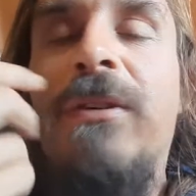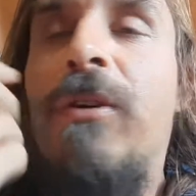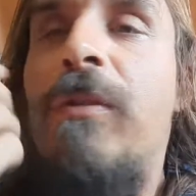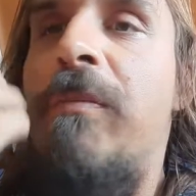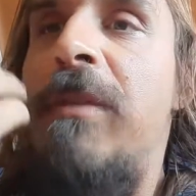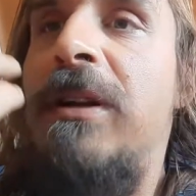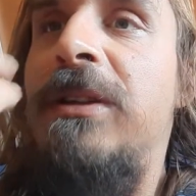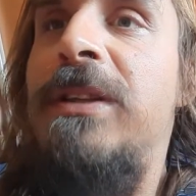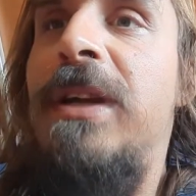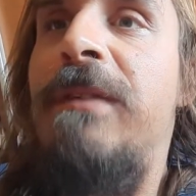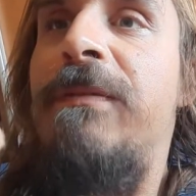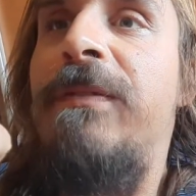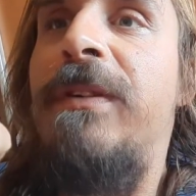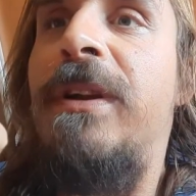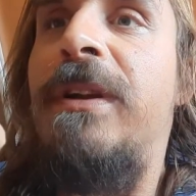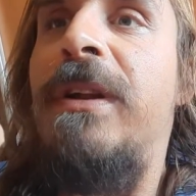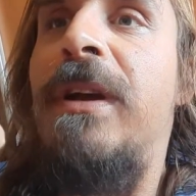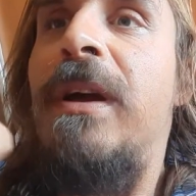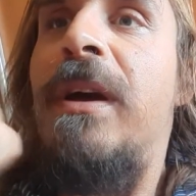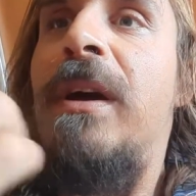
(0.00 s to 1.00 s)
so much
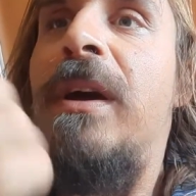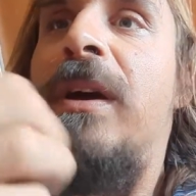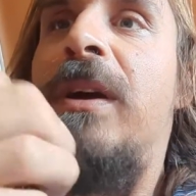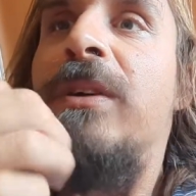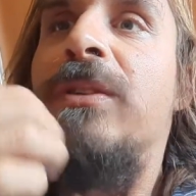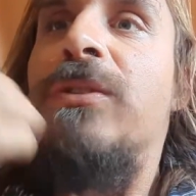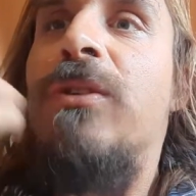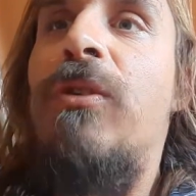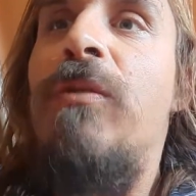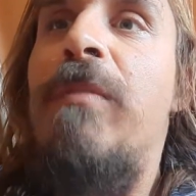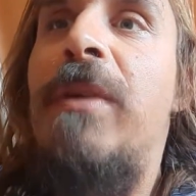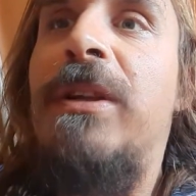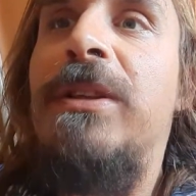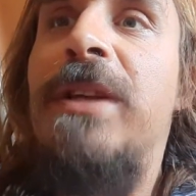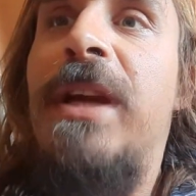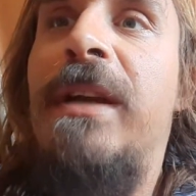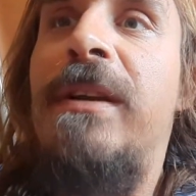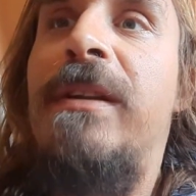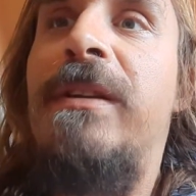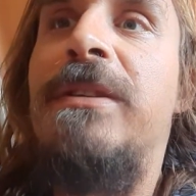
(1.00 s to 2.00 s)
effort, so much
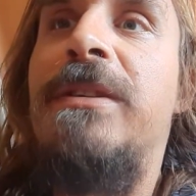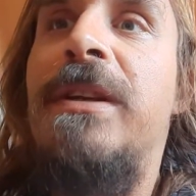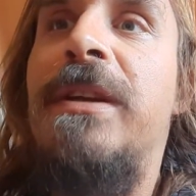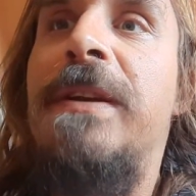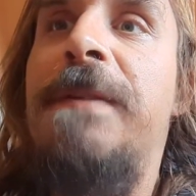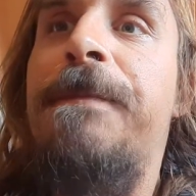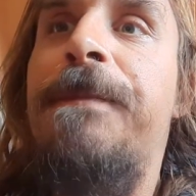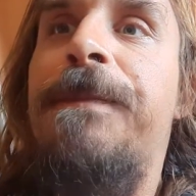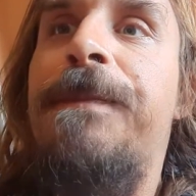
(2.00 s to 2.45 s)
energy.